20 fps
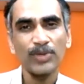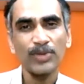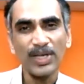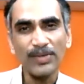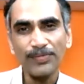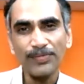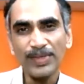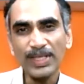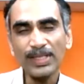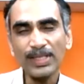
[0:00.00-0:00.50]
So
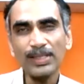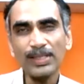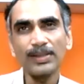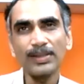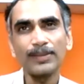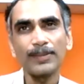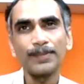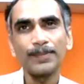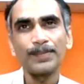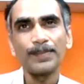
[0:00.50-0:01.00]
I feel
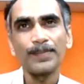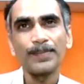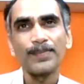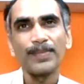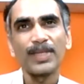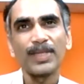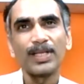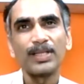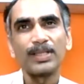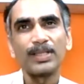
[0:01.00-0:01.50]

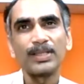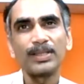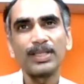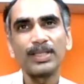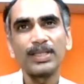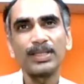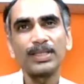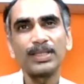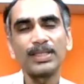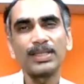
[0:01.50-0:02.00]

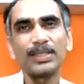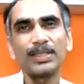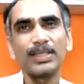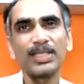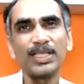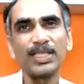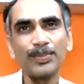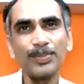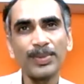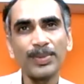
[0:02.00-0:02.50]
the
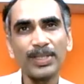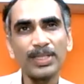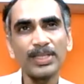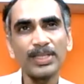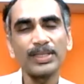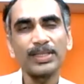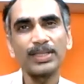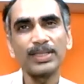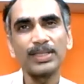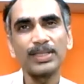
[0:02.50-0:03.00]

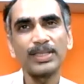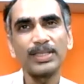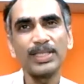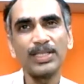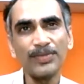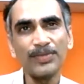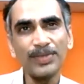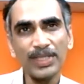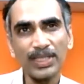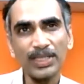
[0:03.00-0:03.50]
deeper
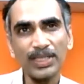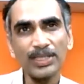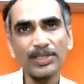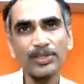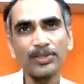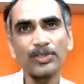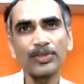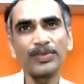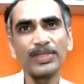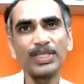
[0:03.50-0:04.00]

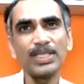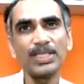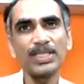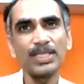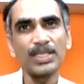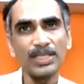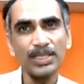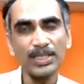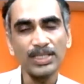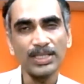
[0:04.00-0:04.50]
invitation of
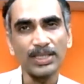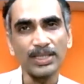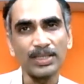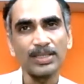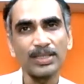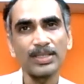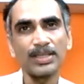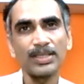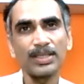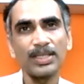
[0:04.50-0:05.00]
these
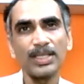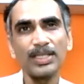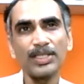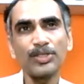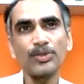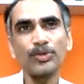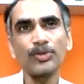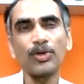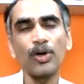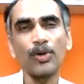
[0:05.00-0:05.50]
teachings
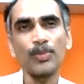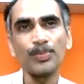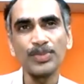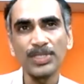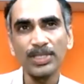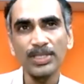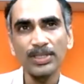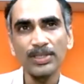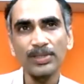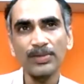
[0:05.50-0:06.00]
is to
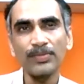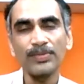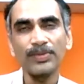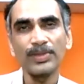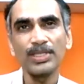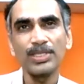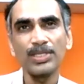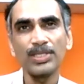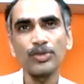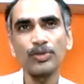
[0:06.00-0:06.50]
observe,
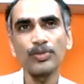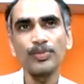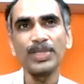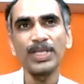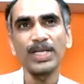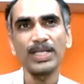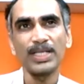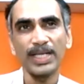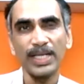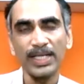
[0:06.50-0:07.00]
is to
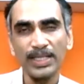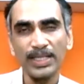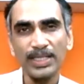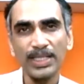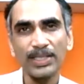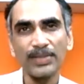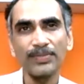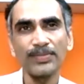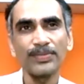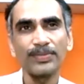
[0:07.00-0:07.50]
be
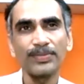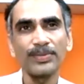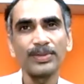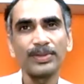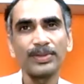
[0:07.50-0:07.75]
attentive.